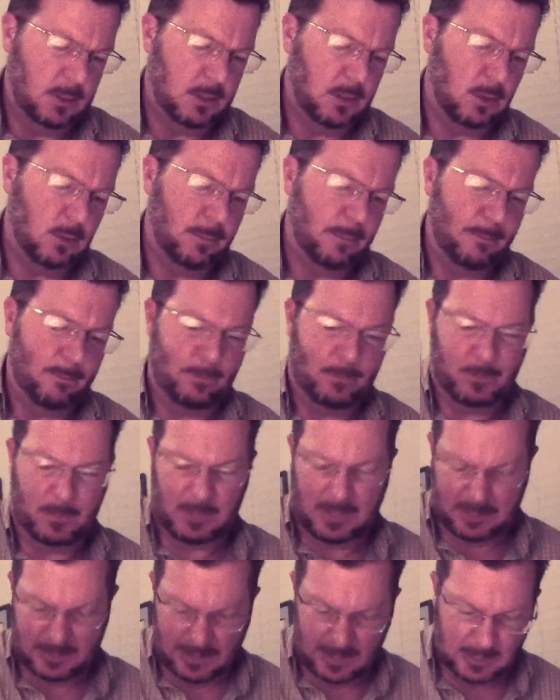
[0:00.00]
So
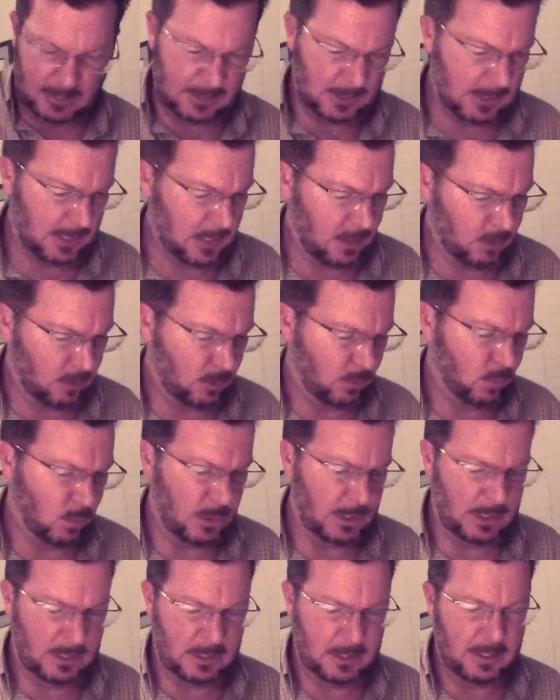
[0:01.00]
I tightened down on
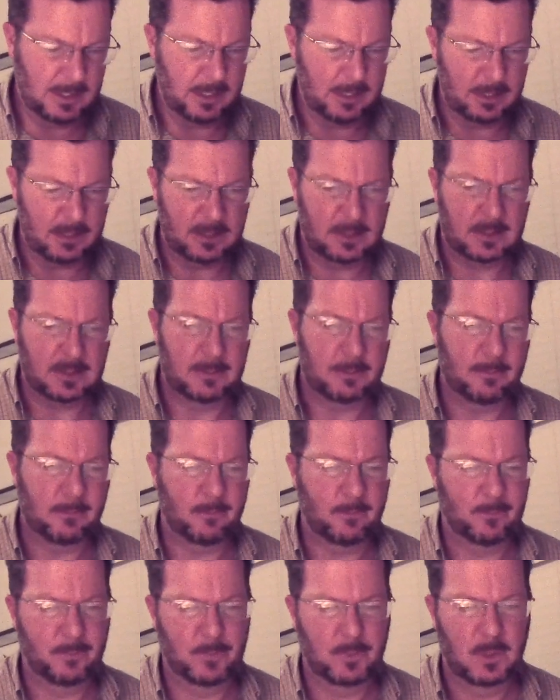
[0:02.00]
one end of this,
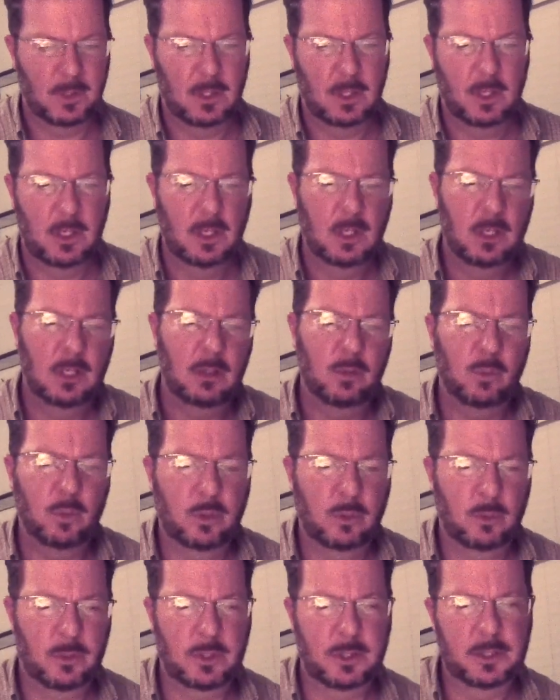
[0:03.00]
and
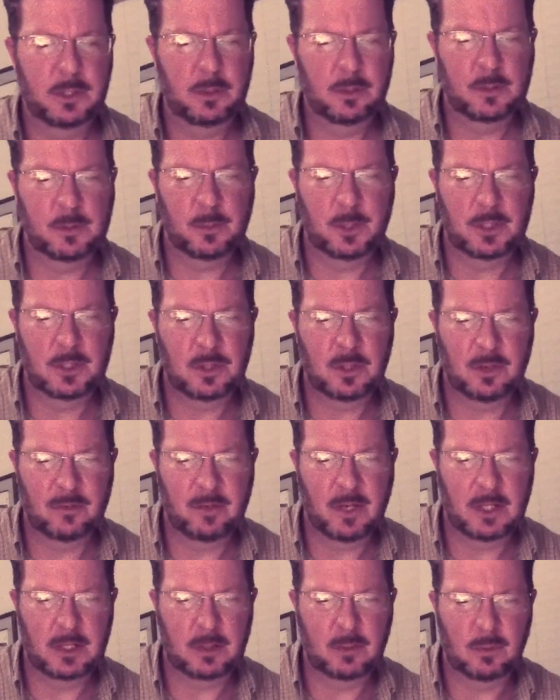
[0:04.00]
what I want to do is make sure
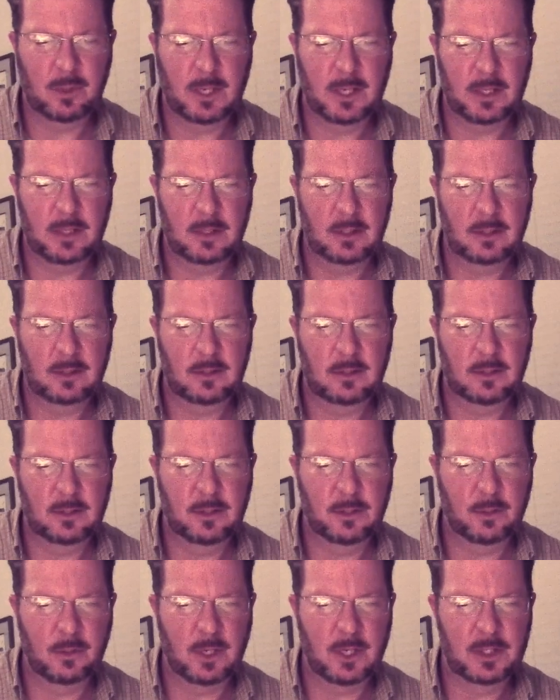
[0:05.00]
I've got the right
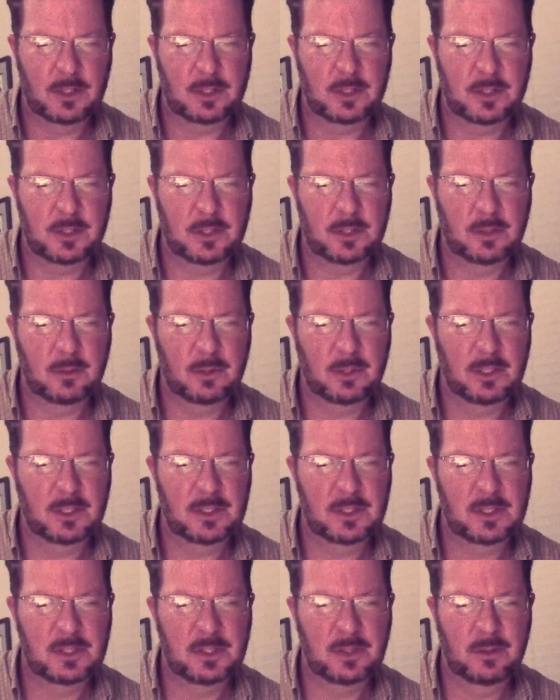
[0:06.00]
direction. See, what
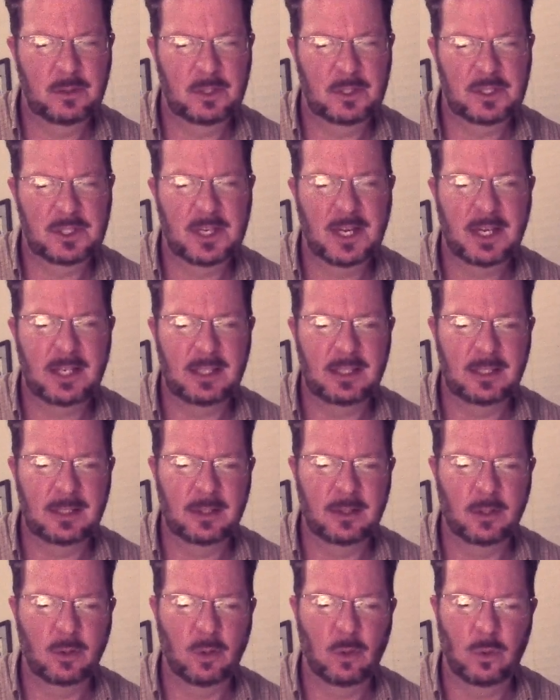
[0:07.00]
this is doing is
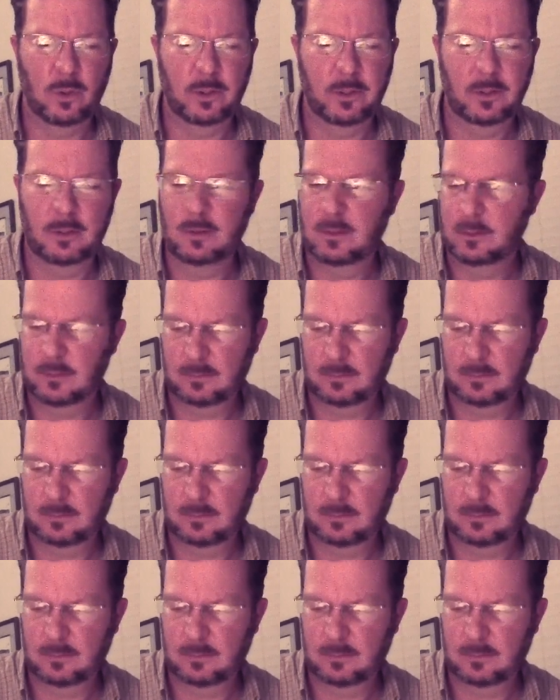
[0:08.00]
tightening the coil.